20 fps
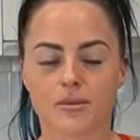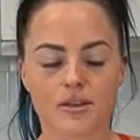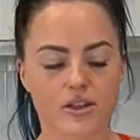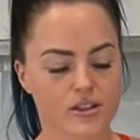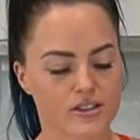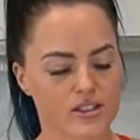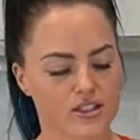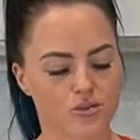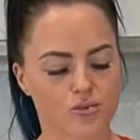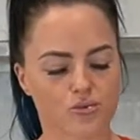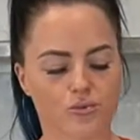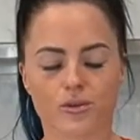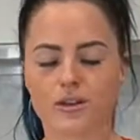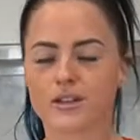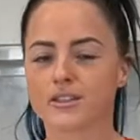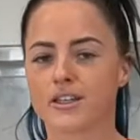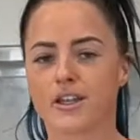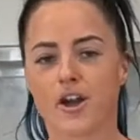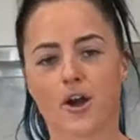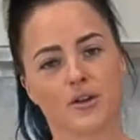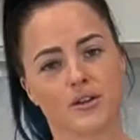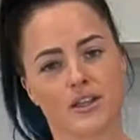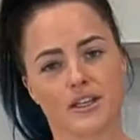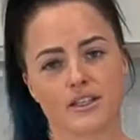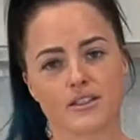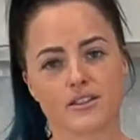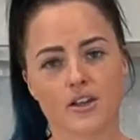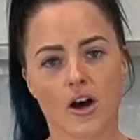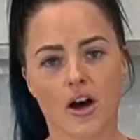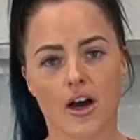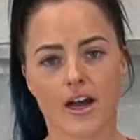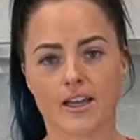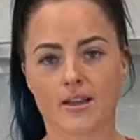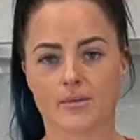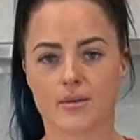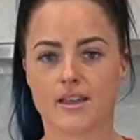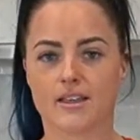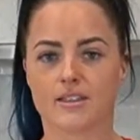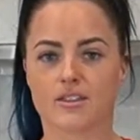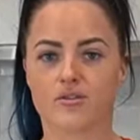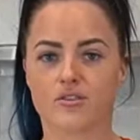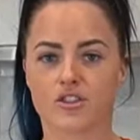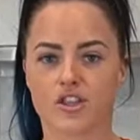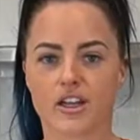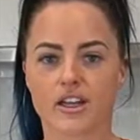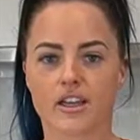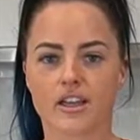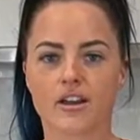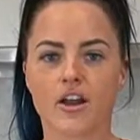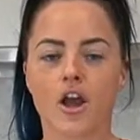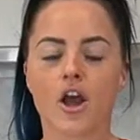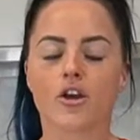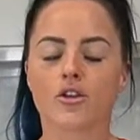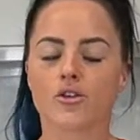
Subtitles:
because it's really only a tiny piece of chicken,